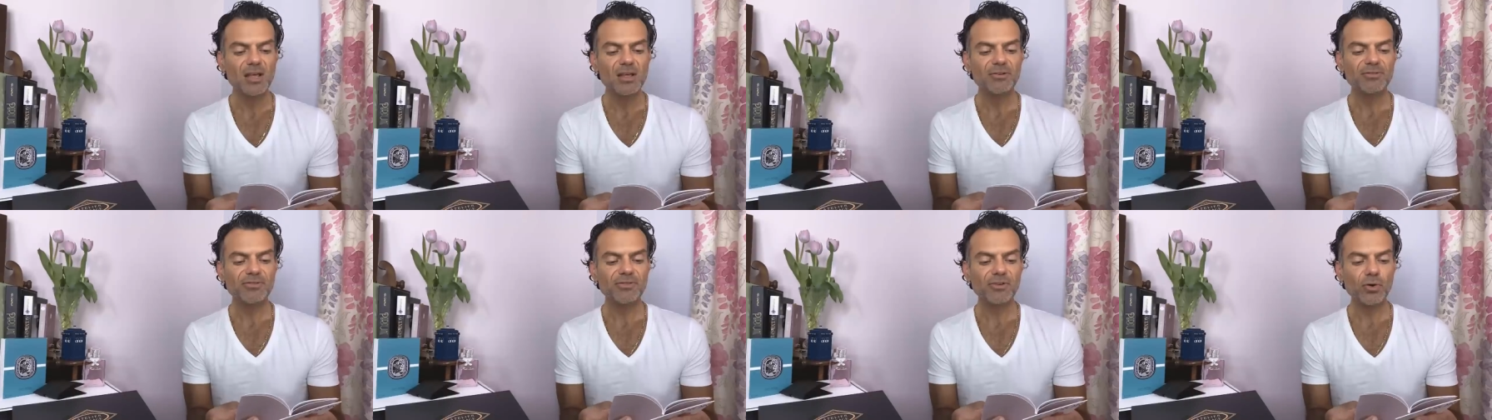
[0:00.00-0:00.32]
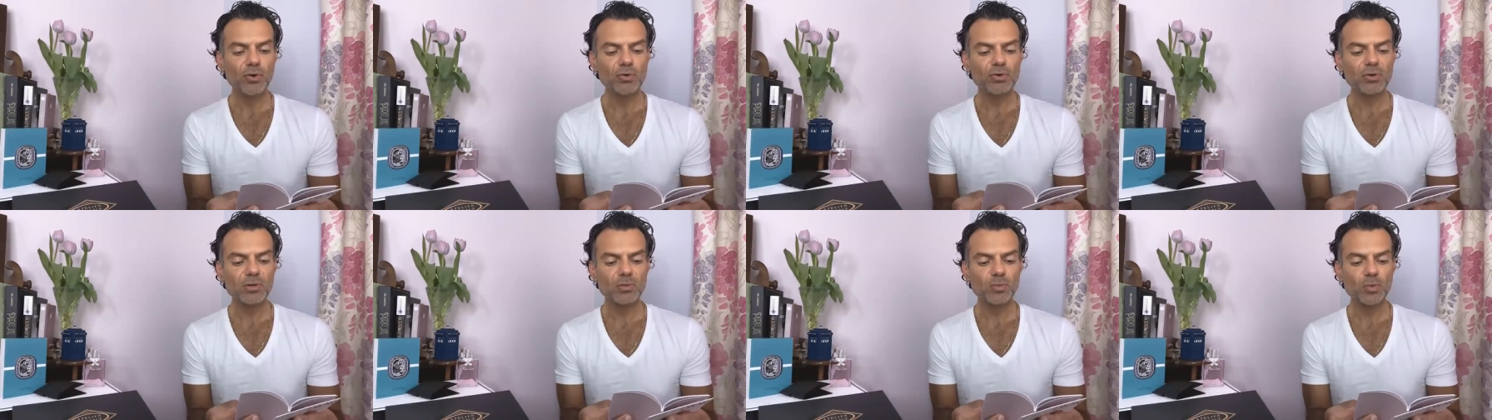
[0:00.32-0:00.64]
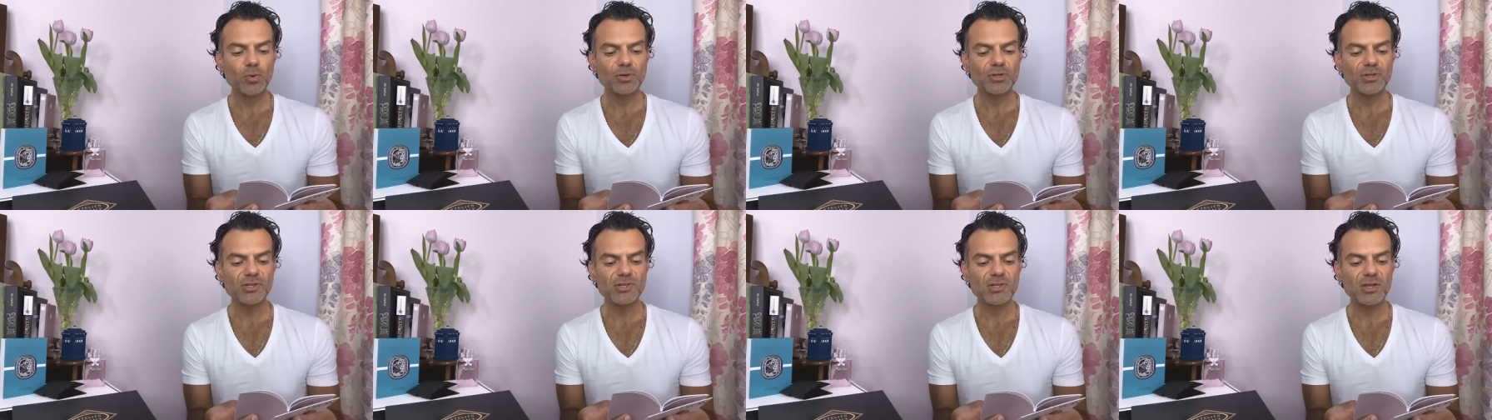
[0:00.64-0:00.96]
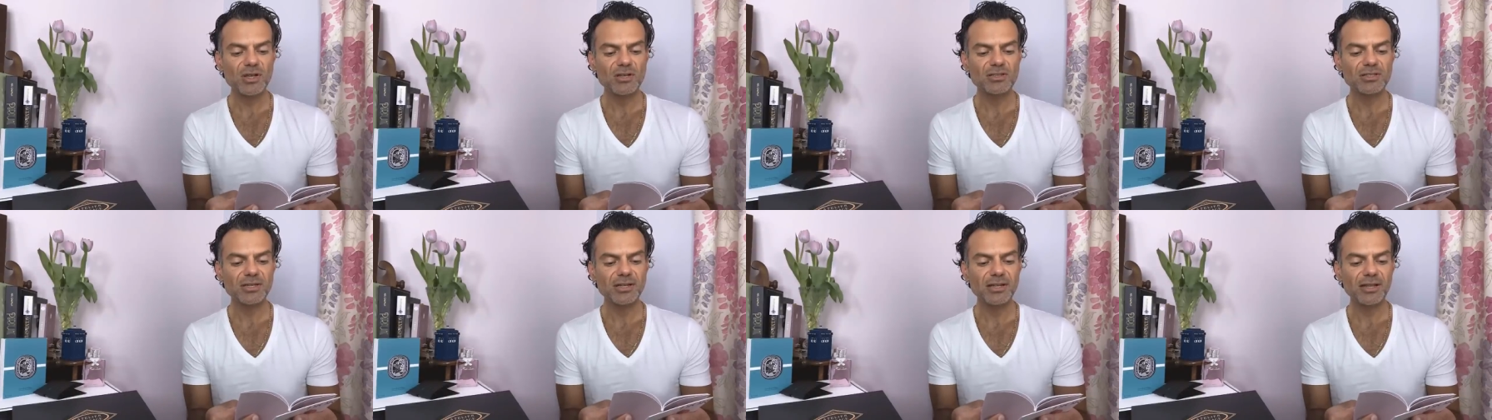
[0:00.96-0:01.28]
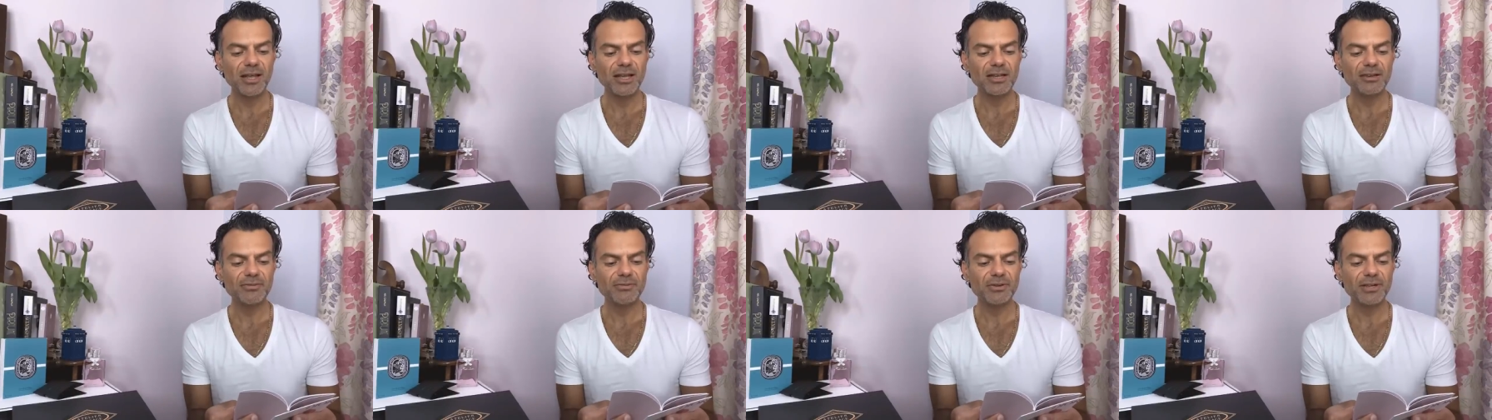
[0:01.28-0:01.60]
floral waters are
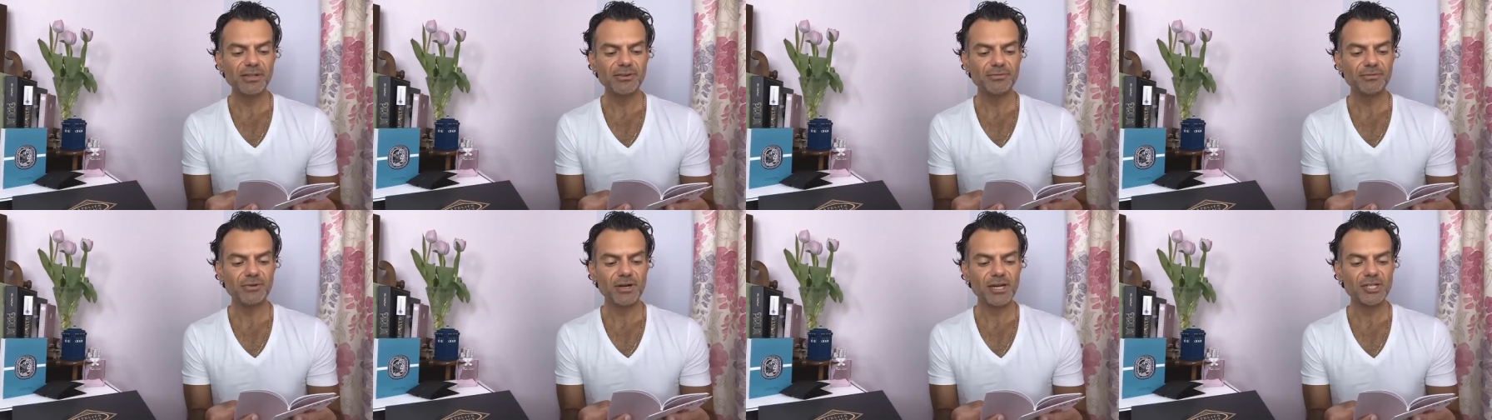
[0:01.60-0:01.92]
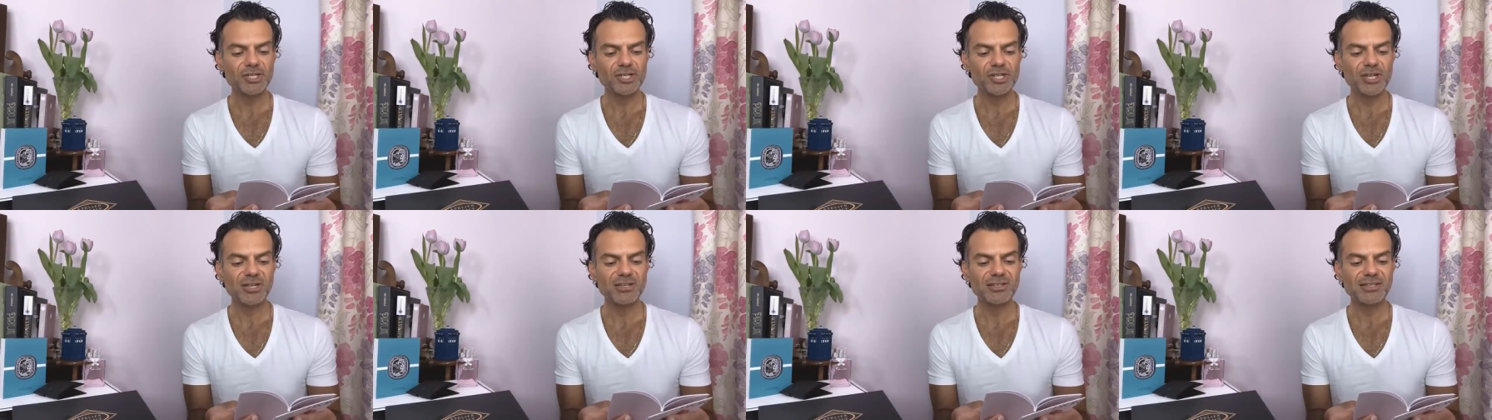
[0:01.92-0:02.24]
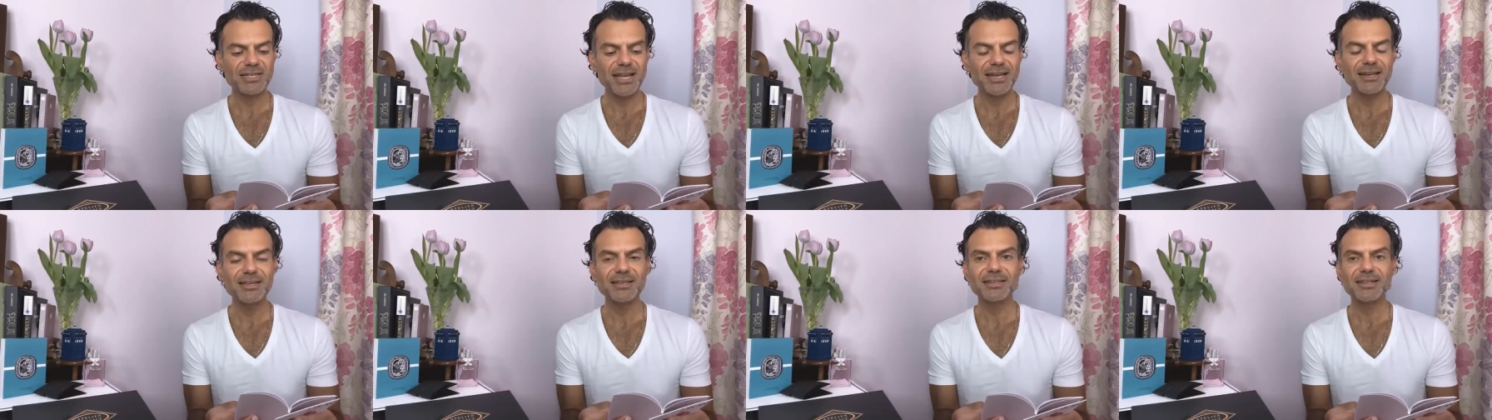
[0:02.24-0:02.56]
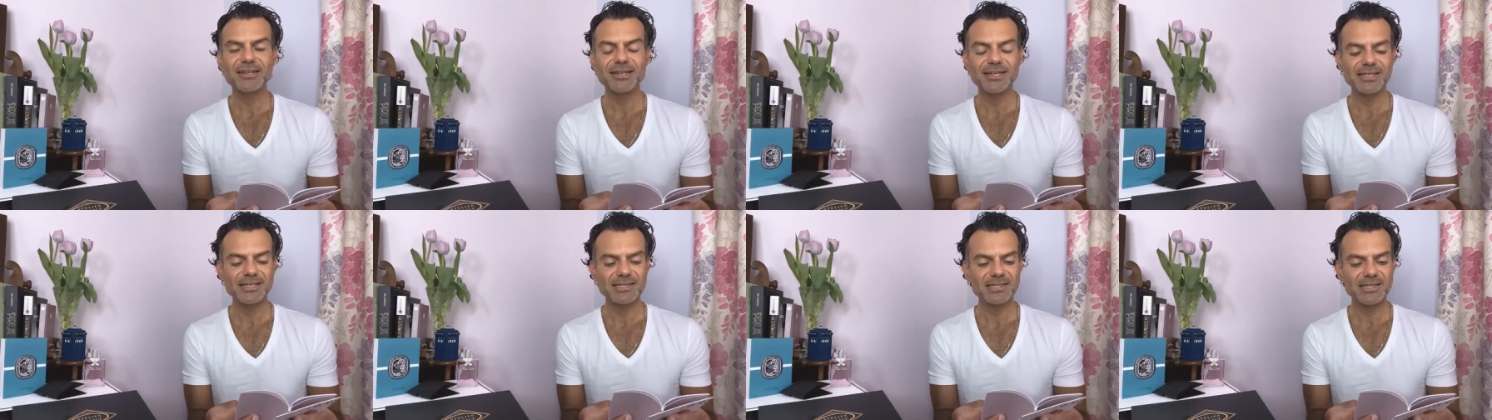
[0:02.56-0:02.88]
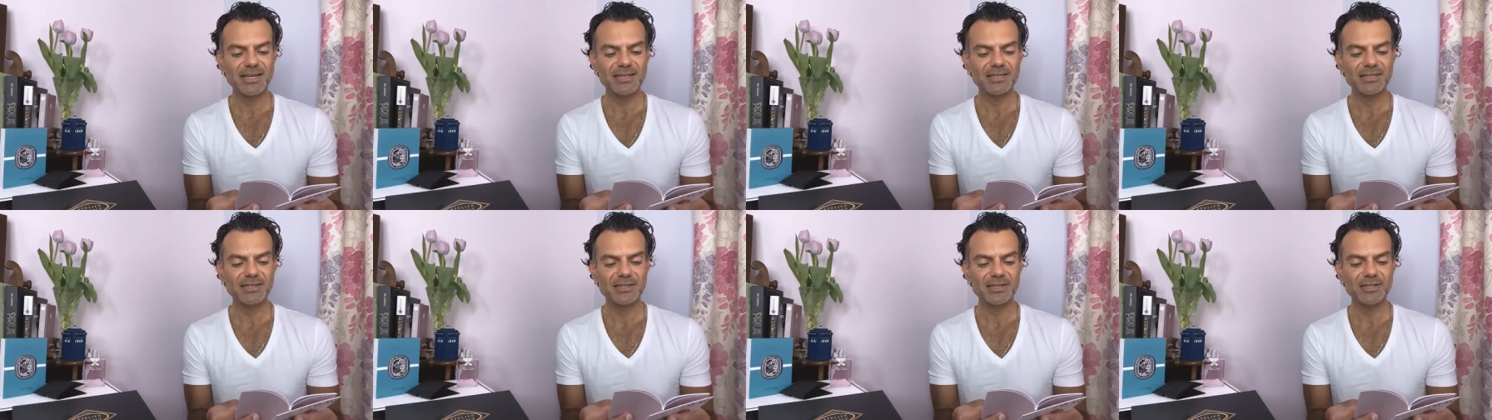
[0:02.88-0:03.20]
delightfully fresh and delicately
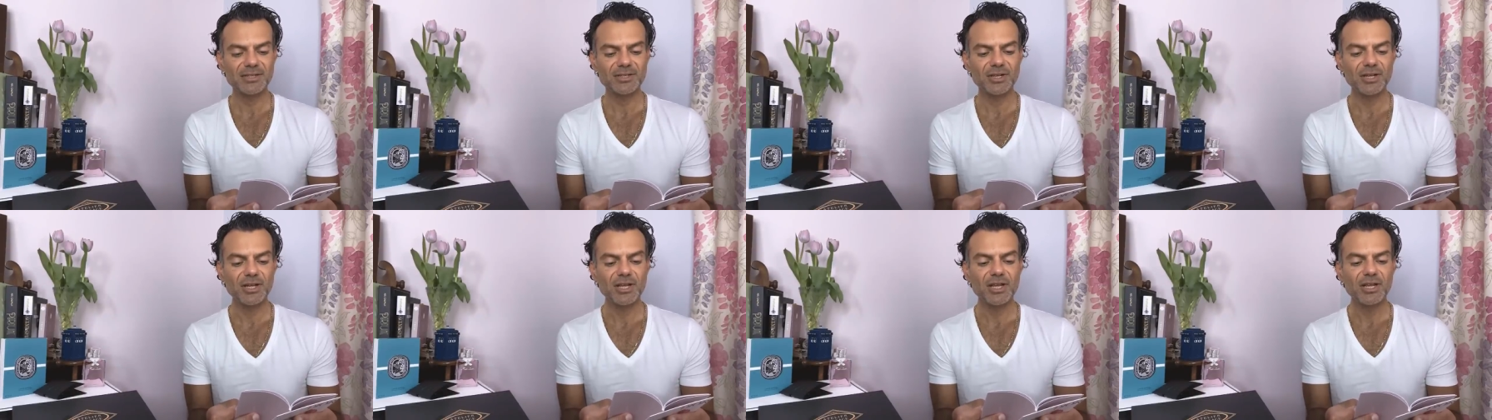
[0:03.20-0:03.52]
scented,